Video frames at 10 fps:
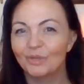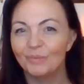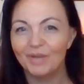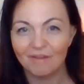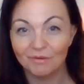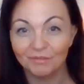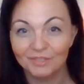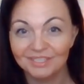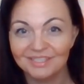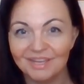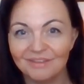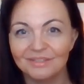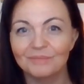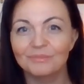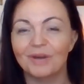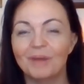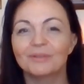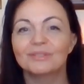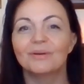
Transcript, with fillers: we have over 6,000 subscribers.